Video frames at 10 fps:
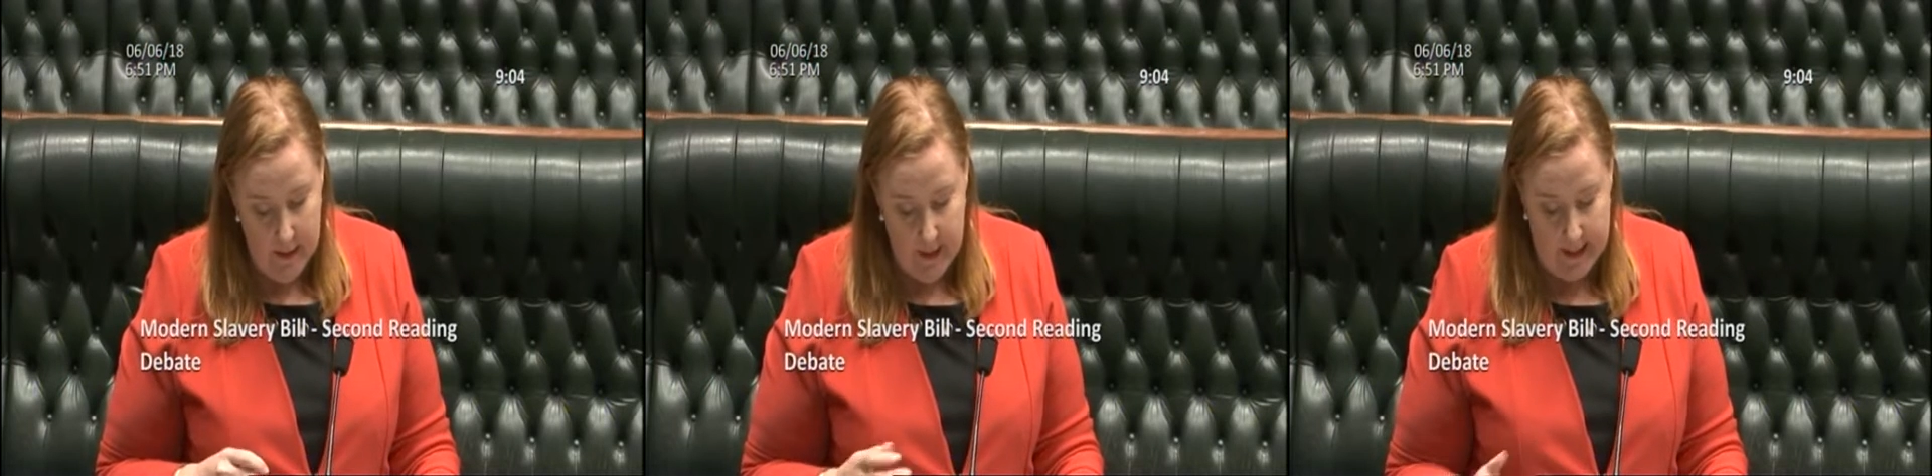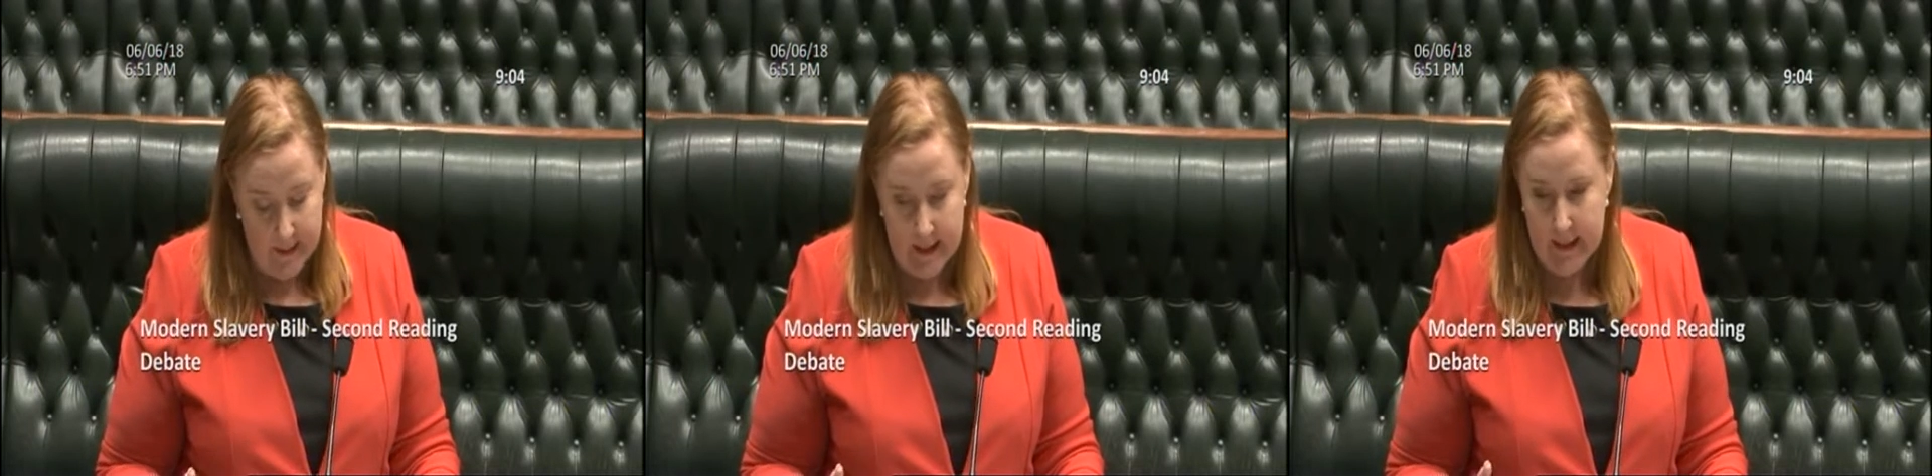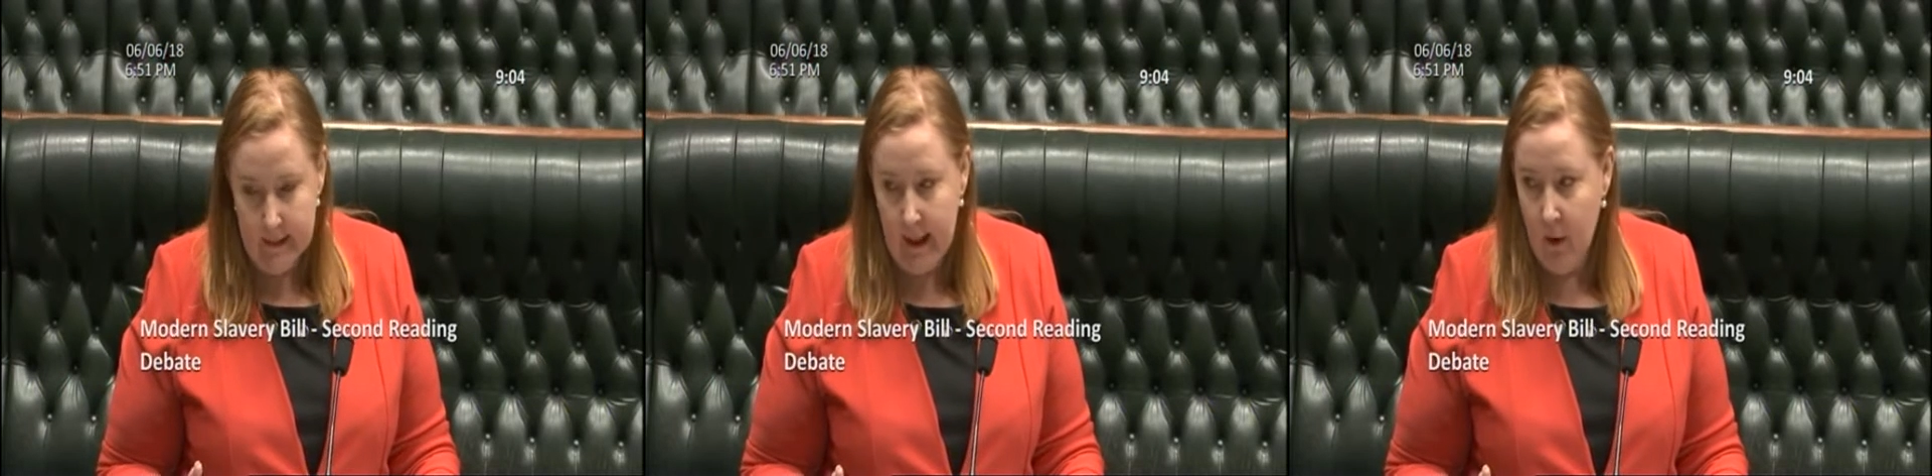These
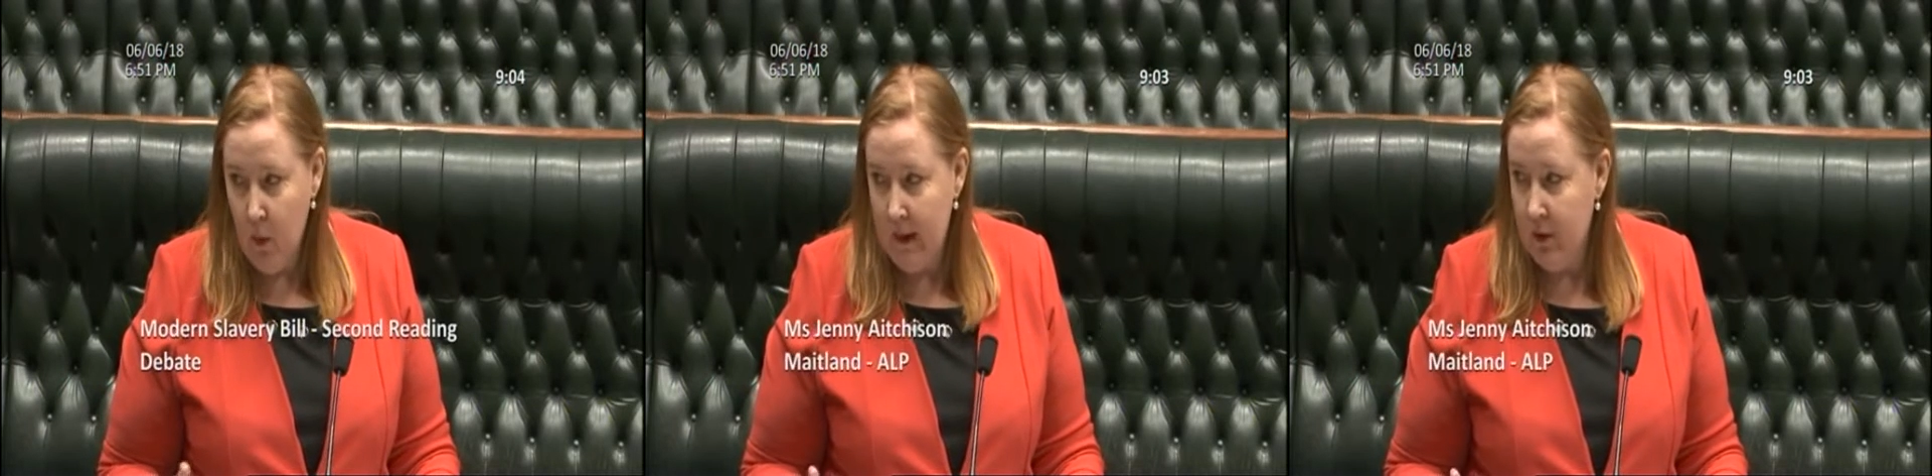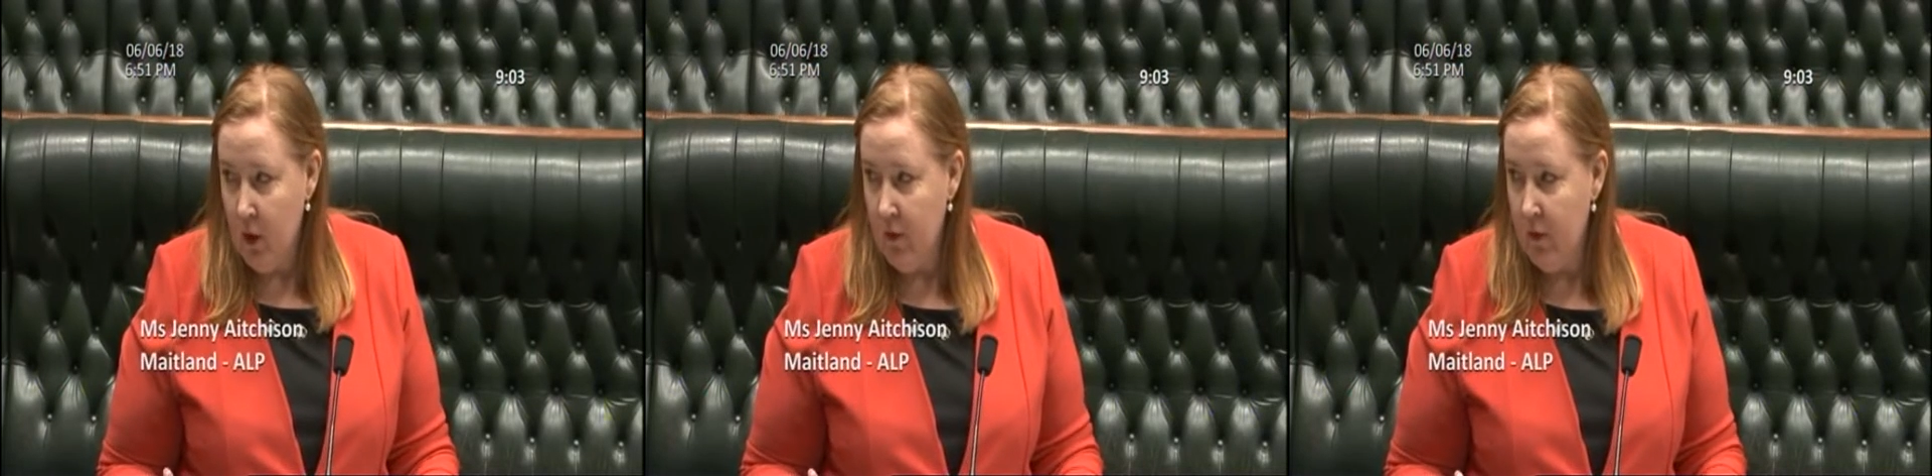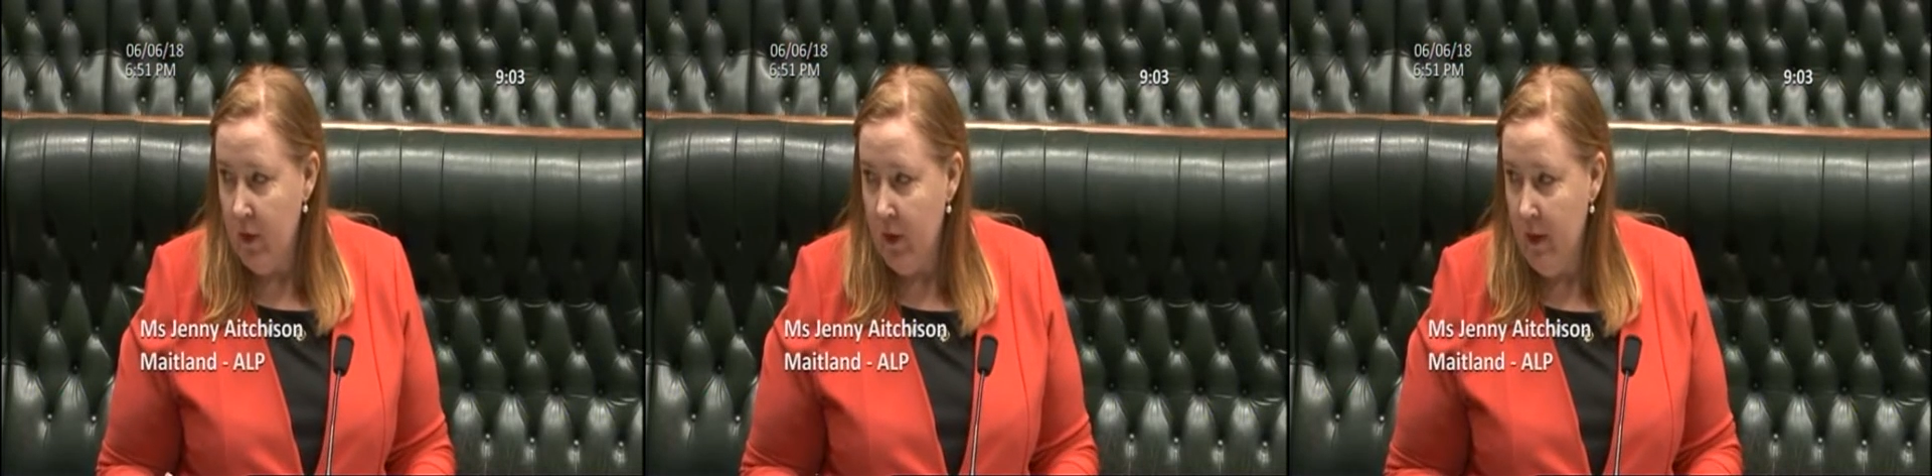things can always go
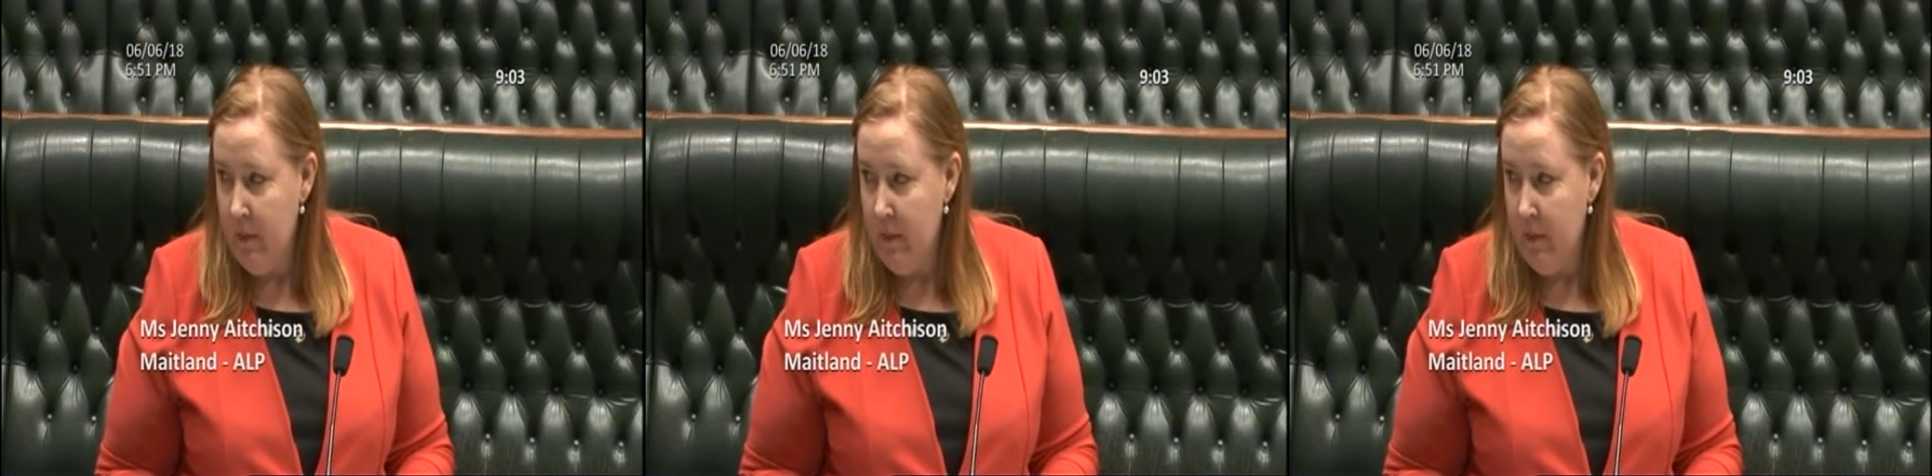further,